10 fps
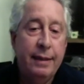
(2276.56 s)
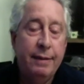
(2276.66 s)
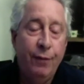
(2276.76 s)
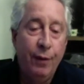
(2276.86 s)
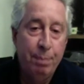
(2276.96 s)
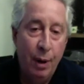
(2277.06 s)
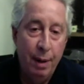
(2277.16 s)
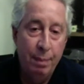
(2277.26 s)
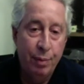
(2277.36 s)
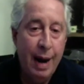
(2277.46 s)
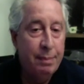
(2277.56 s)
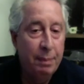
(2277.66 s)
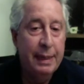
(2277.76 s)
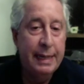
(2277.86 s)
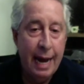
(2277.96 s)
football
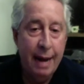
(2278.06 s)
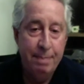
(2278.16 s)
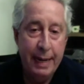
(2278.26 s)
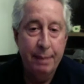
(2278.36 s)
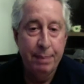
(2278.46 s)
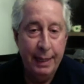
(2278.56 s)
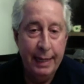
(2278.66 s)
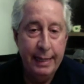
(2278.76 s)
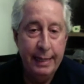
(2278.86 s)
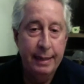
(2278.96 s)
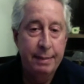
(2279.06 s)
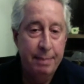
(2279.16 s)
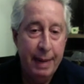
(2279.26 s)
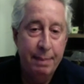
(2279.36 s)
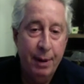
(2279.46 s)
probably not being played in
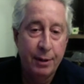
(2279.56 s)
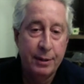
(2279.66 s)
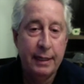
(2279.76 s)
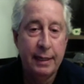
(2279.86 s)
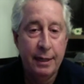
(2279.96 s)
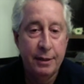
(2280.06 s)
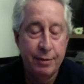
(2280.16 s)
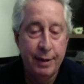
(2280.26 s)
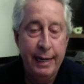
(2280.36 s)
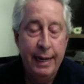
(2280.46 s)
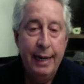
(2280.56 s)
many parts of the country